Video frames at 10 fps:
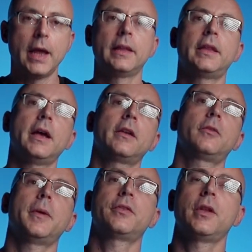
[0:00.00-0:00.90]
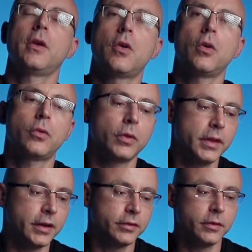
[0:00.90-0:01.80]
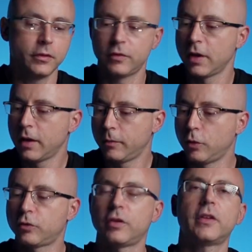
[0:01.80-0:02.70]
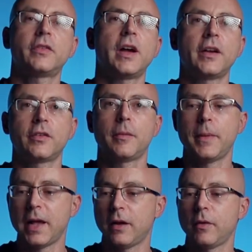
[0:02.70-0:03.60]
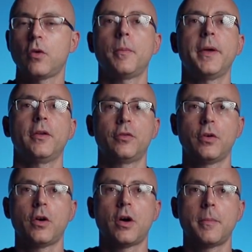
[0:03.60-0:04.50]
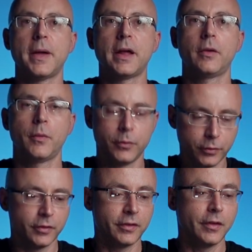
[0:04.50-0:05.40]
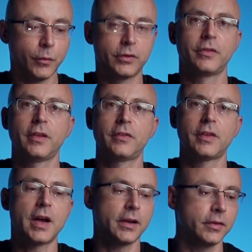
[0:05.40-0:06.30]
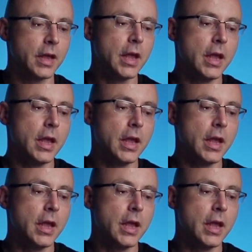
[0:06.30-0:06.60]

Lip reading: And then, especially in cold conditions, due to the size of the battery compared to your car battery, which is this size,